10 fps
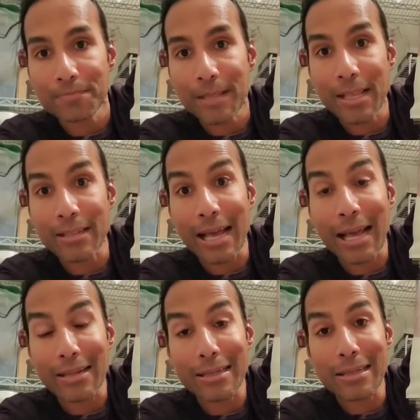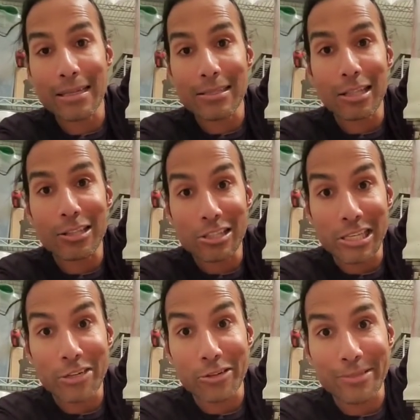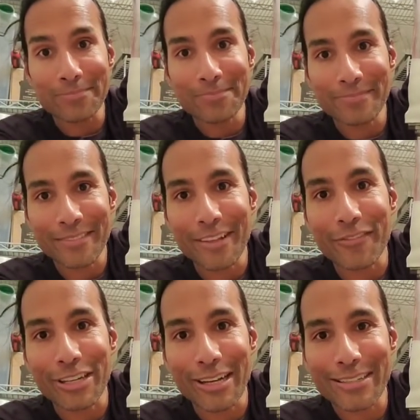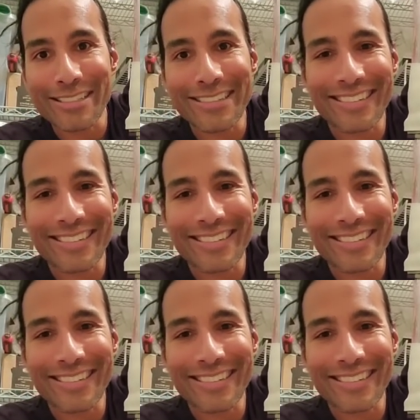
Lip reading: And that is the secret. Love you guys.